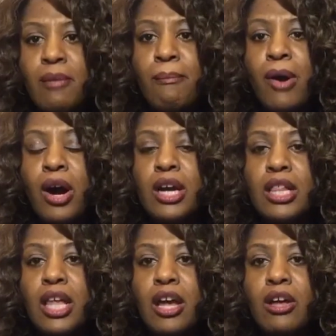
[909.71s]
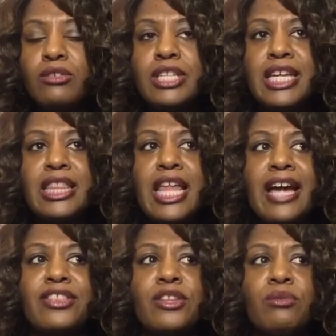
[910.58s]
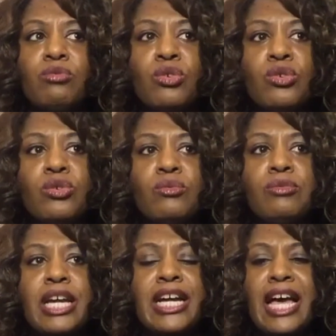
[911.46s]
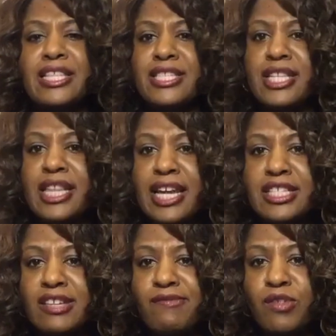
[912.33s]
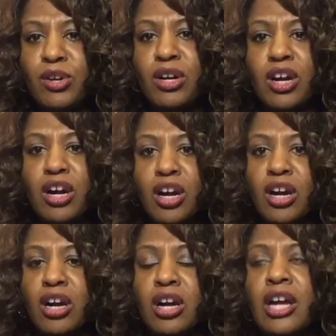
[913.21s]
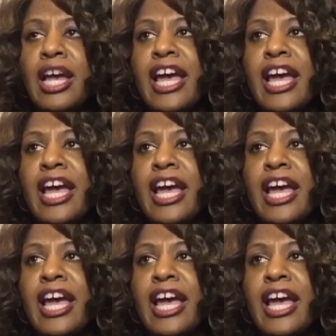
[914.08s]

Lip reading: Marlo didn't like the room that got selected for her.